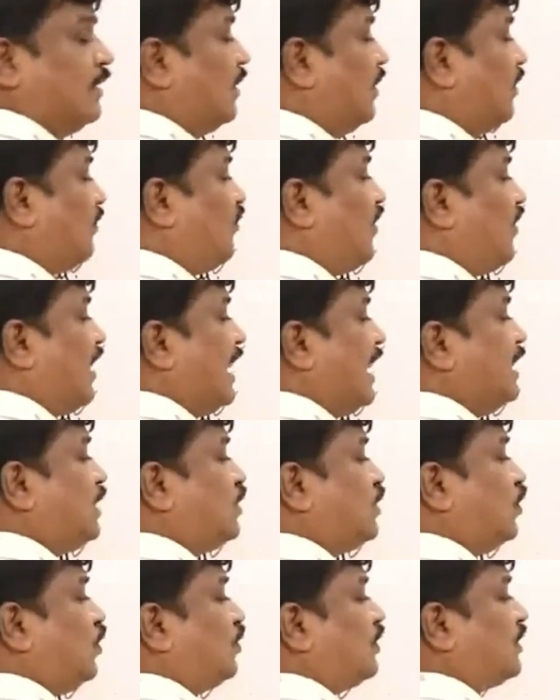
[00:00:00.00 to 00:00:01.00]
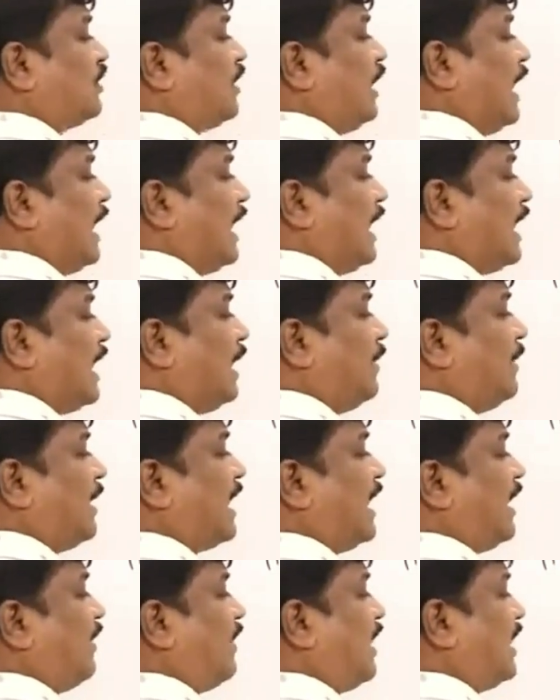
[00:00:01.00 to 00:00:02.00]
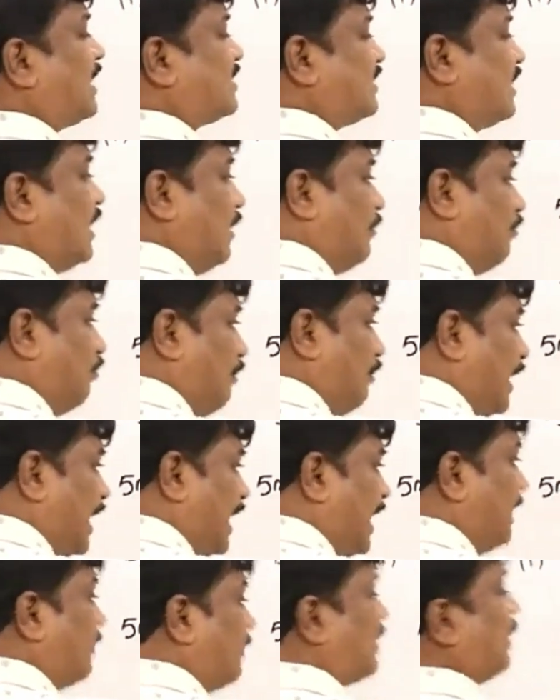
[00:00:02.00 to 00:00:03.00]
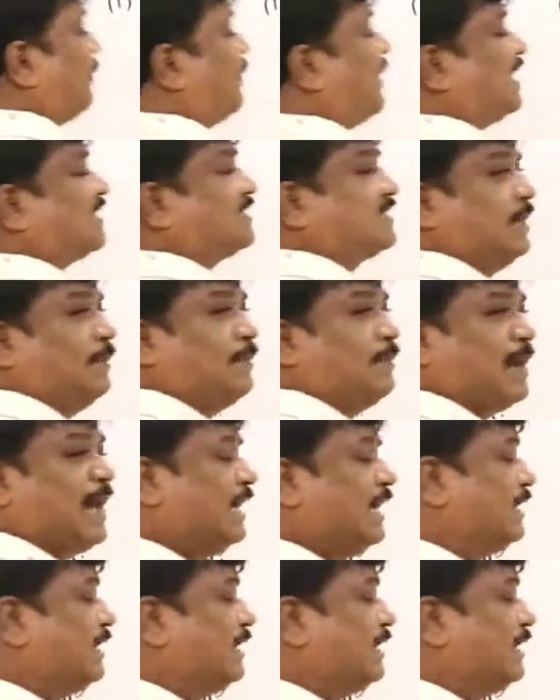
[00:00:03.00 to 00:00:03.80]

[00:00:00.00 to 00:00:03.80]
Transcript: 5 to 100 megawatts, medium capacity plant.